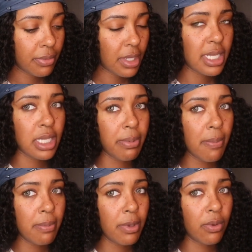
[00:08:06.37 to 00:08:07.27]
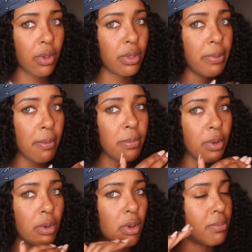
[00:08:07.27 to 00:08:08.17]
Did I say peppermint oil? The
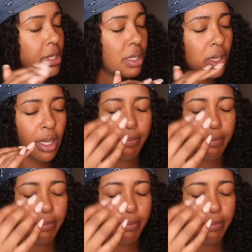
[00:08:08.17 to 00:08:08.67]
peppermint oil, I'm telling y'all,